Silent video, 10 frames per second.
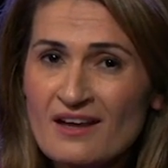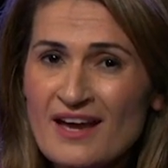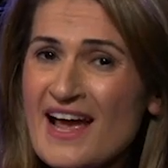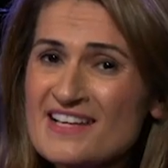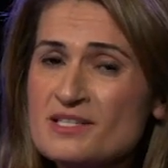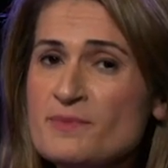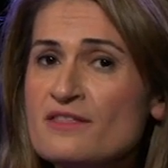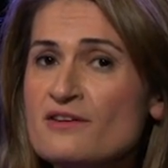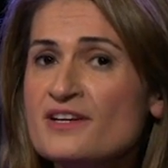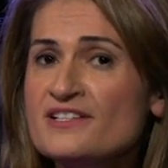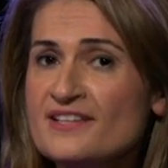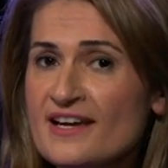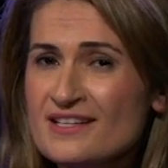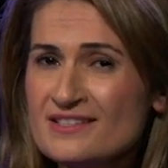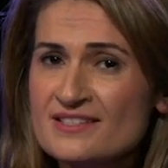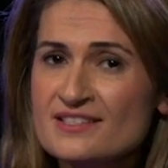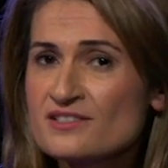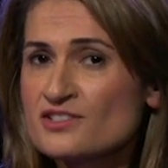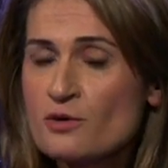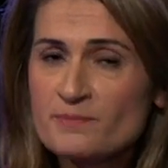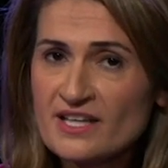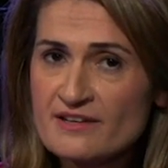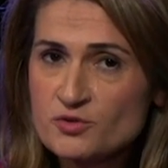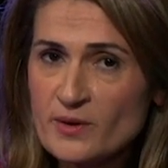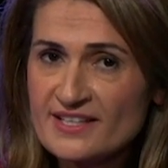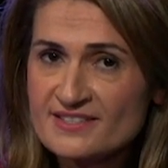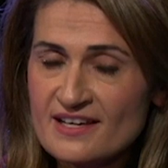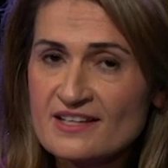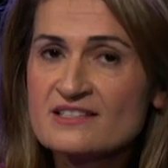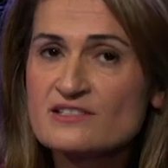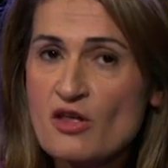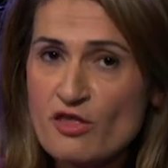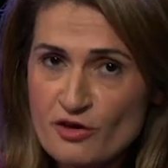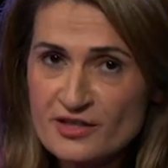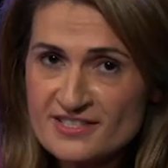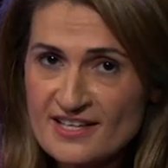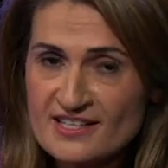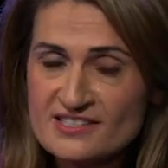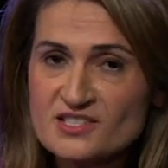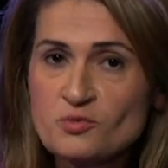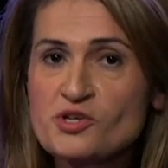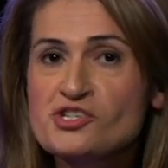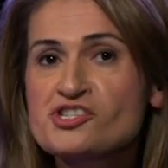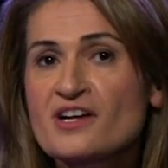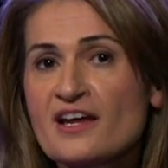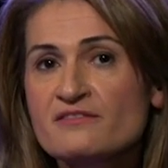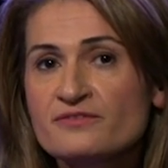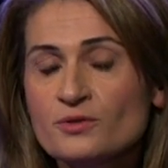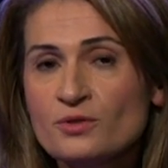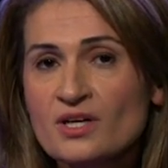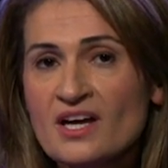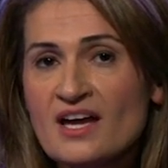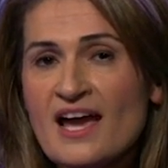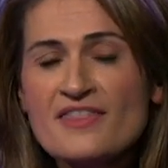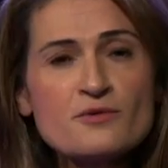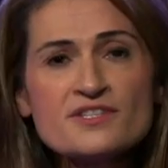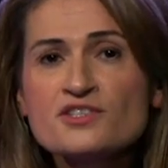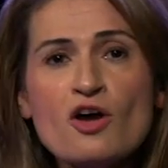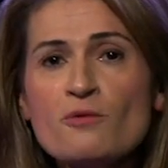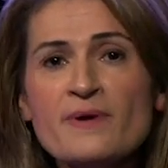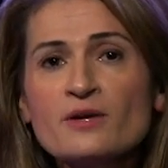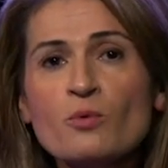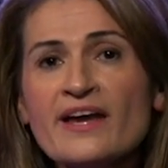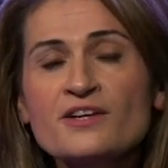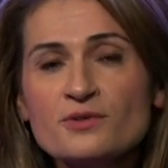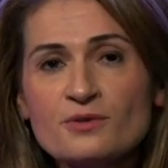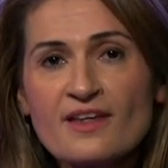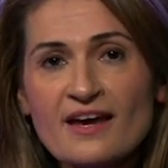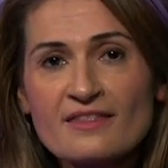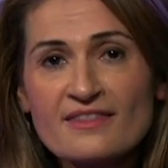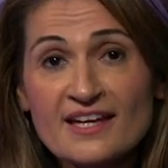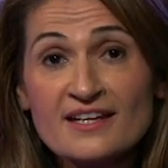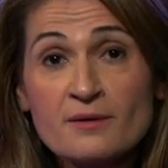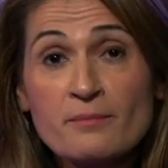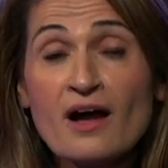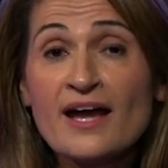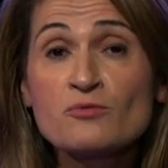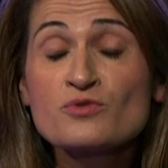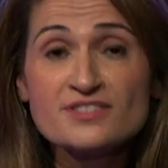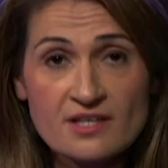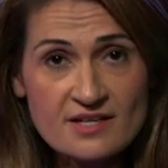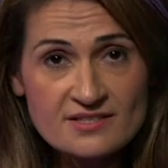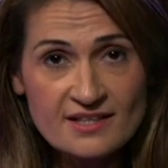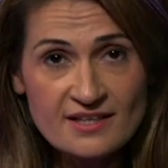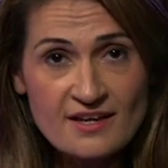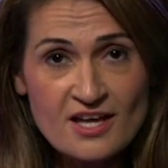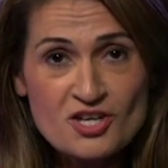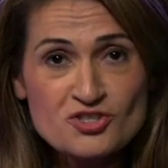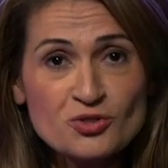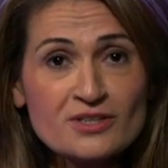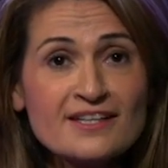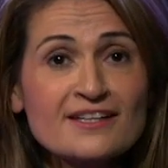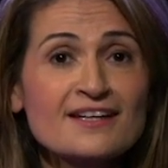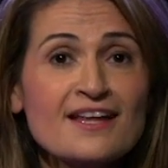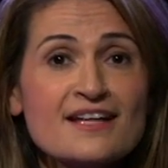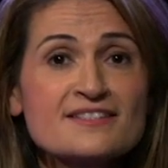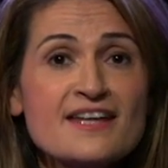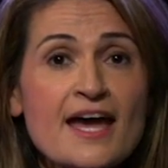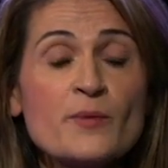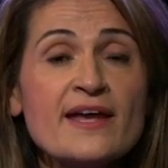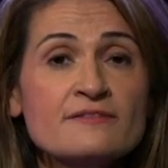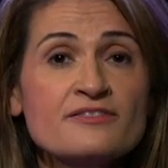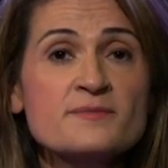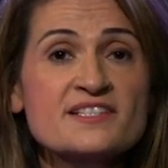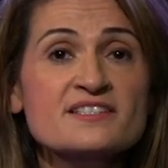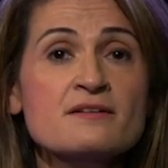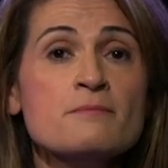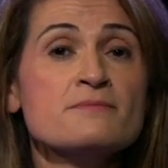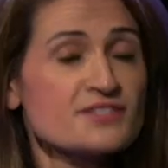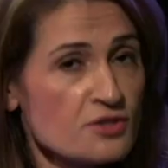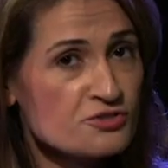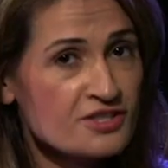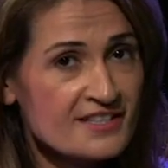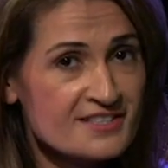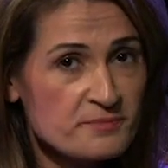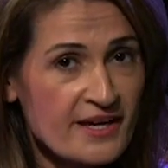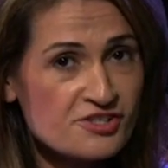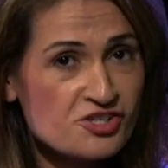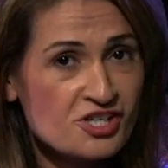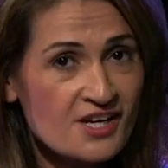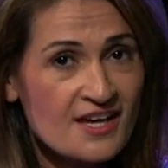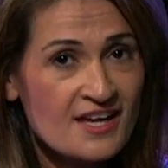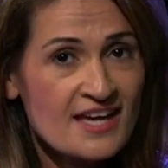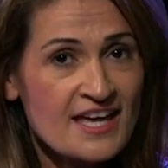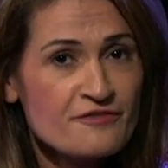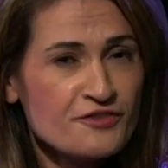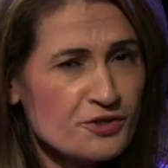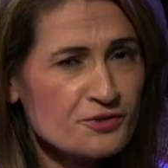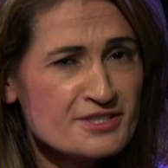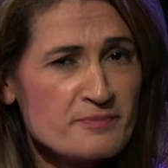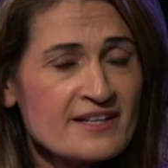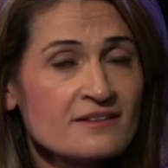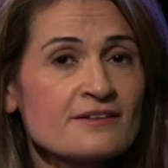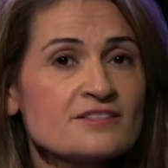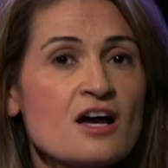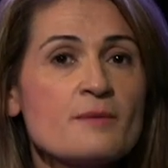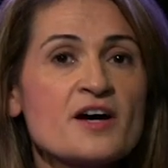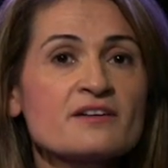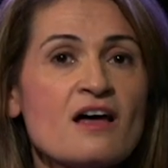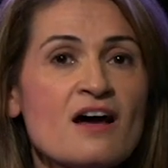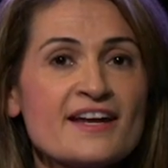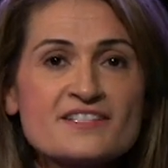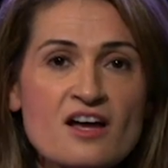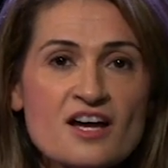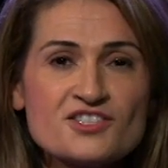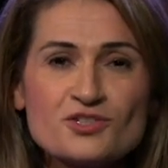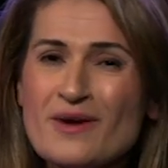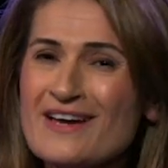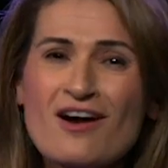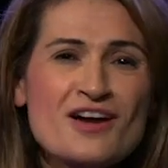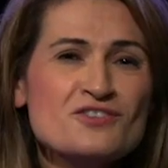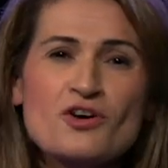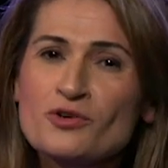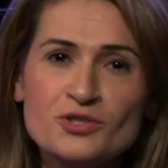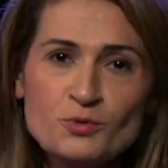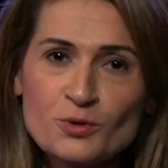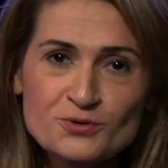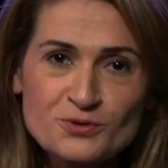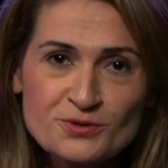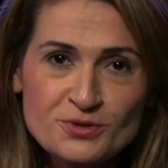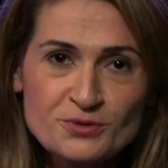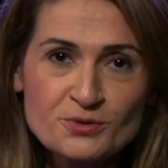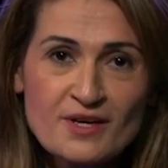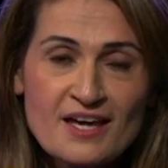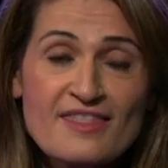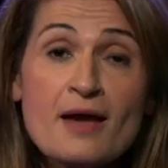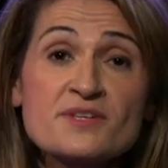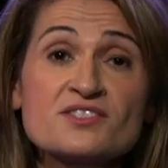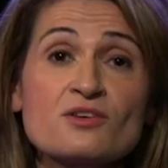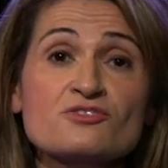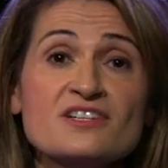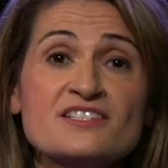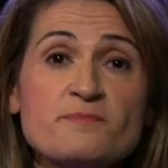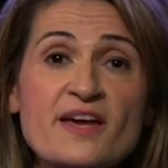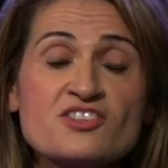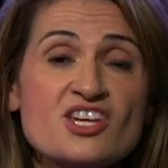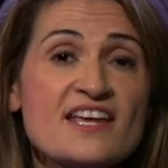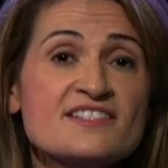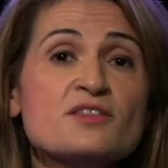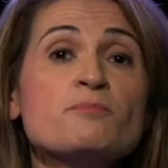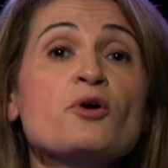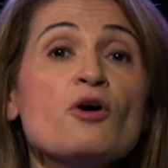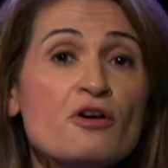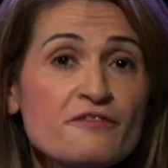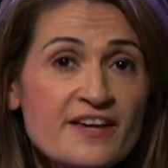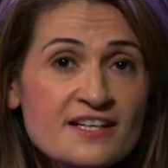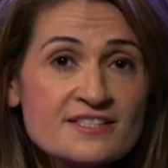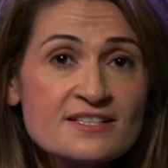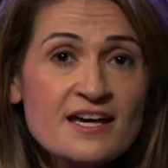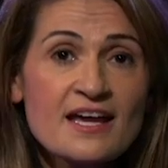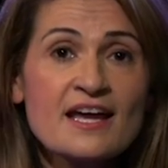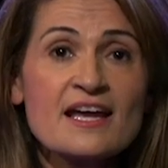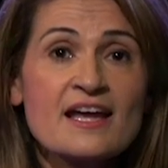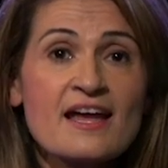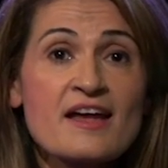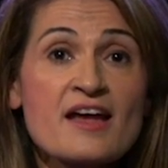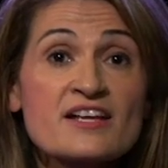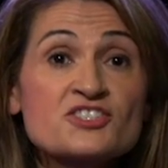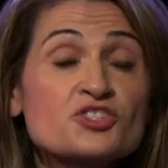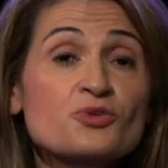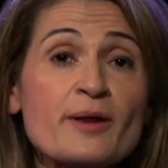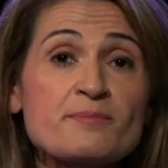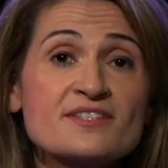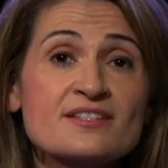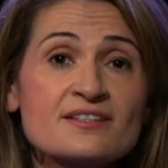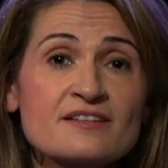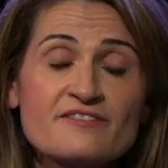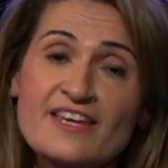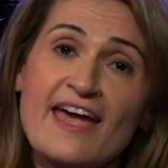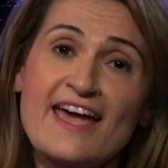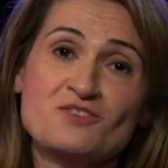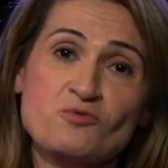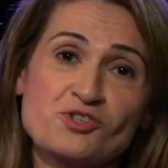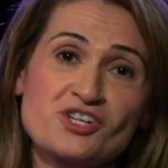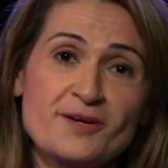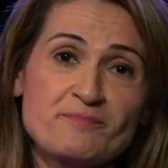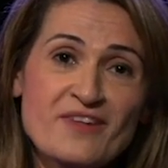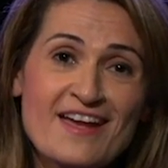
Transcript: It has to be 30 seconds, don't believe 20 seconds, 30 seconds is what you should aim for. And there is no better way to do that than by reciting Julia Gillard's now infamous misogyny speech. If you spend a lot of time online, as I do, and I know you all do too, that misogyny speech is the perfect script for your hand washing.